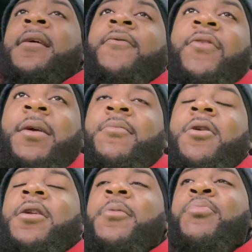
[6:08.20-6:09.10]
Frank
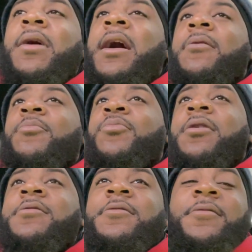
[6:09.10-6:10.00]
Martin a problem,
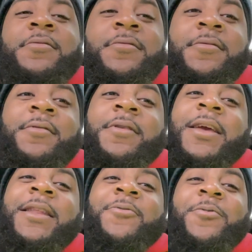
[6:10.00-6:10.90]
bro.
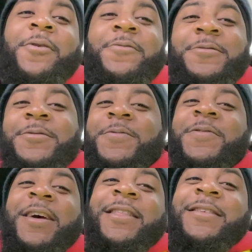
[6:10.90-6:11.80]
He done ruffled some
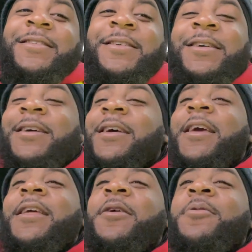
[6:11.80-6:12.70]
feathers.
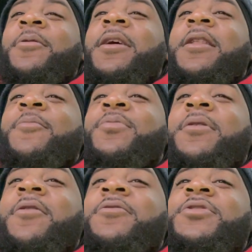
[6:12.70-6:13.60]
He done put
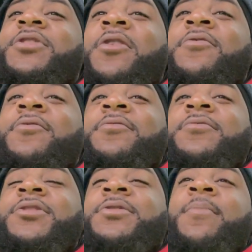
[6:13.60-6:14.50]
on a show,
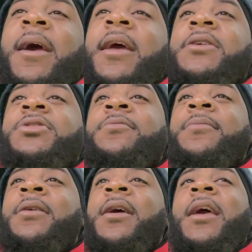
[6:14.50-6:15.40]
smashed them,
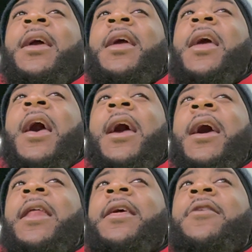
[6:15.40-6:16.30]
and I
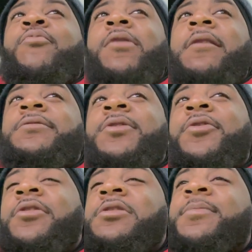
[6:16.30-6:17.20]
gotta give props to
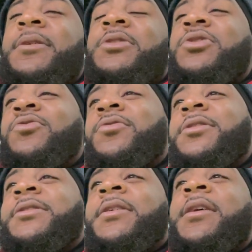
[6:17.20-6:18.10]
Errol Spence too,
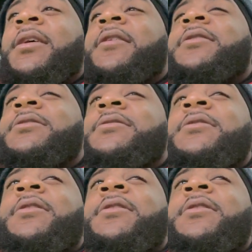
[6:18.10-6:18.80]
cause